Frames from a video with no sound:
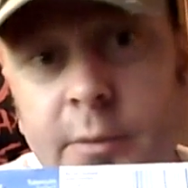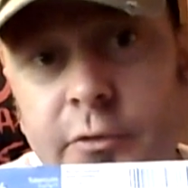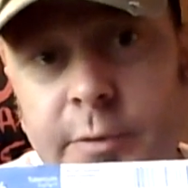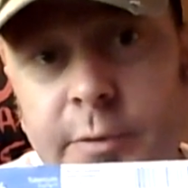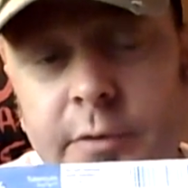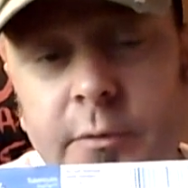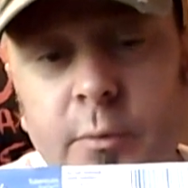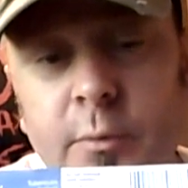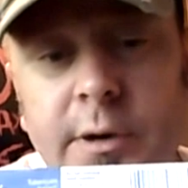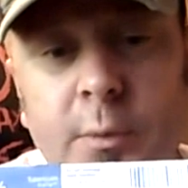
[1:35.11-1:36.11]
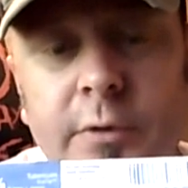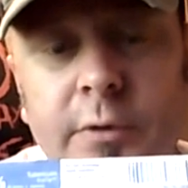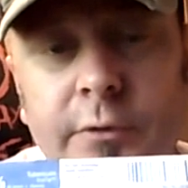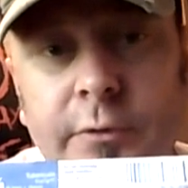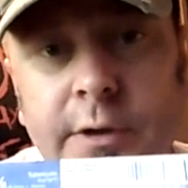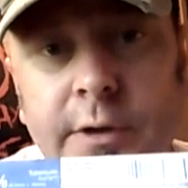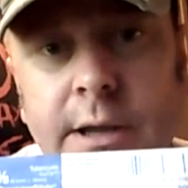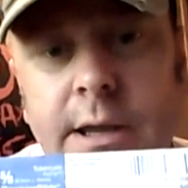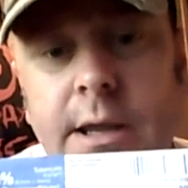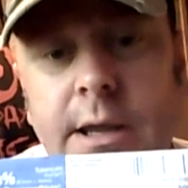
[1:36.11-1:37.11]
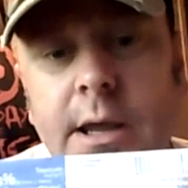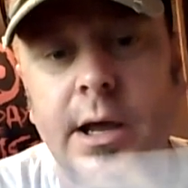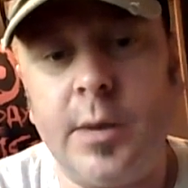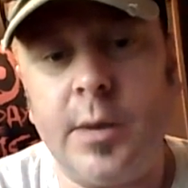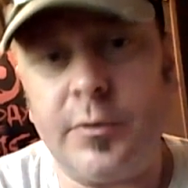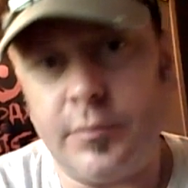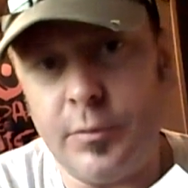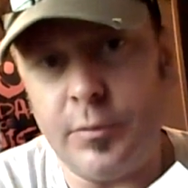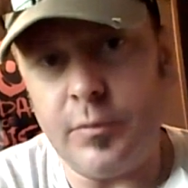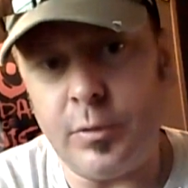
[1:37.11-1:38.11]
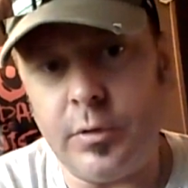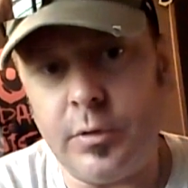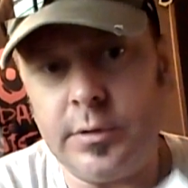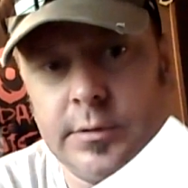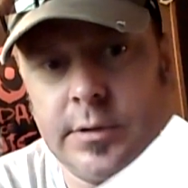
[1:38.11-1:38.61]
which is bigger than what I was using, with a removable